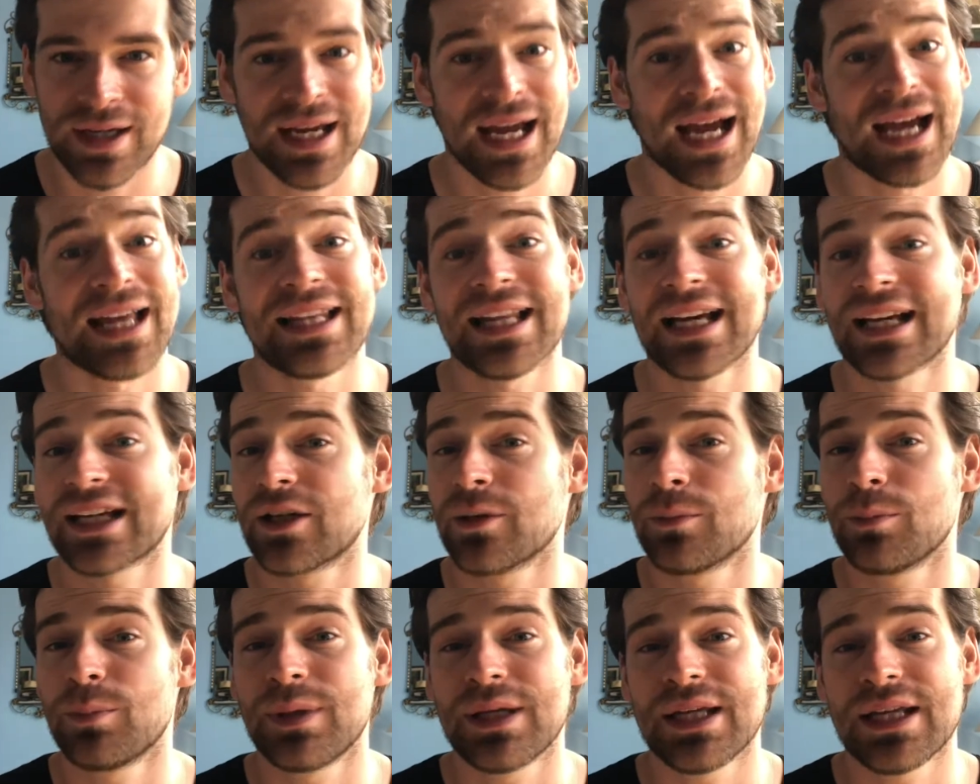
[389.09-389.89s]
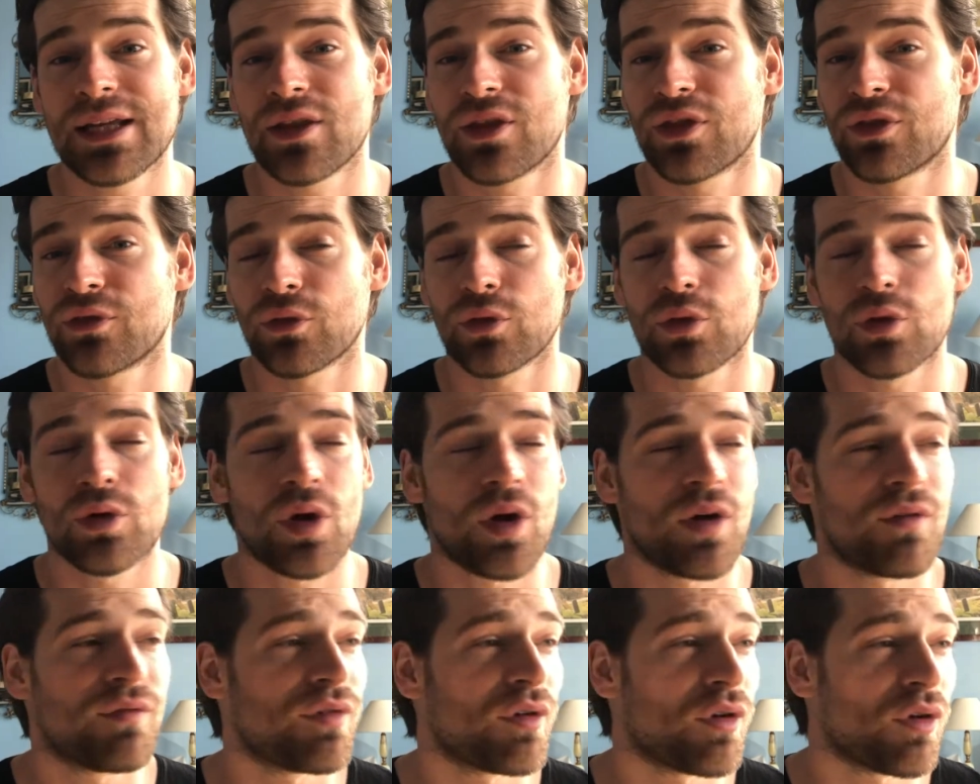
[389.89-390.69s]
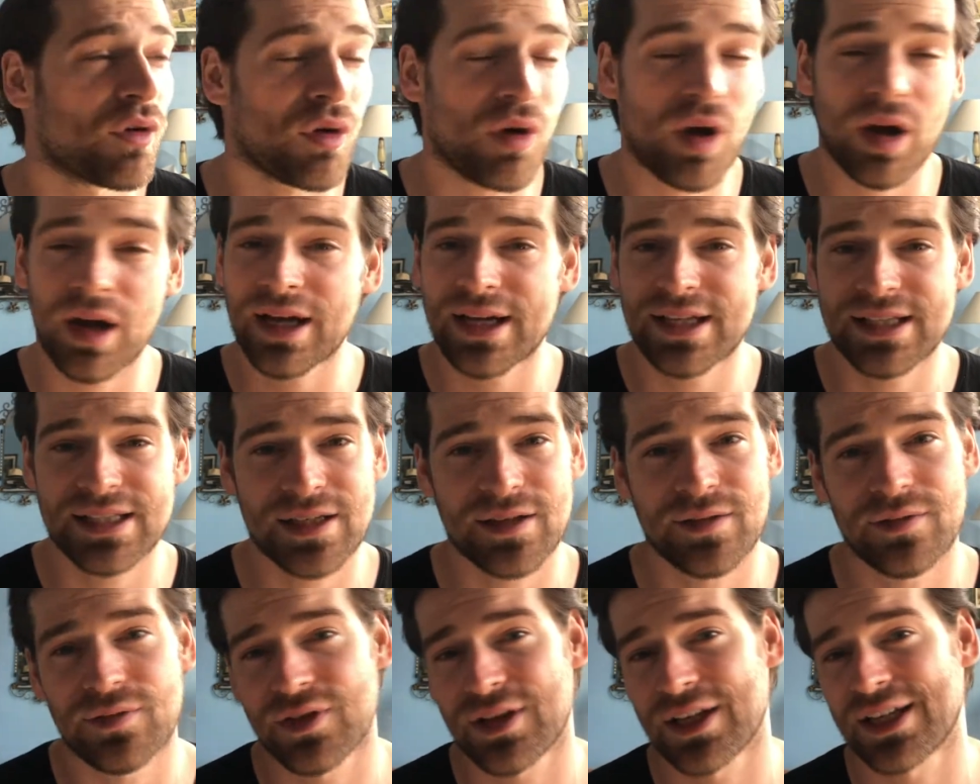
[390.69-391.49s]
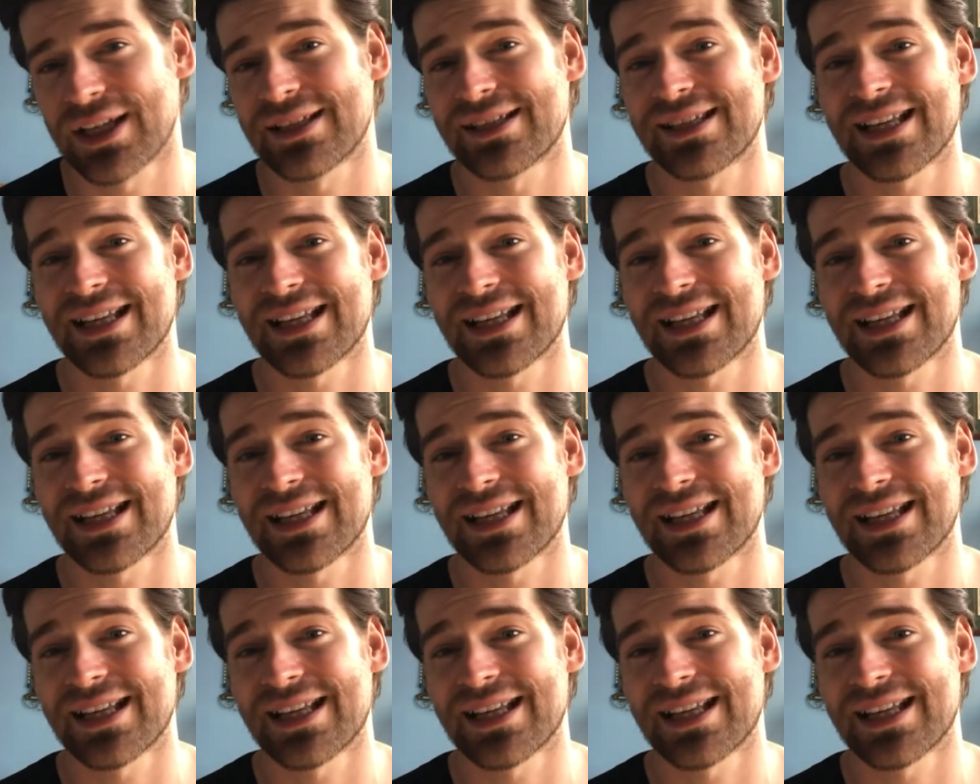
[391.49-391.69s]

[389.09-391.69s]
And that can be through a variety of things.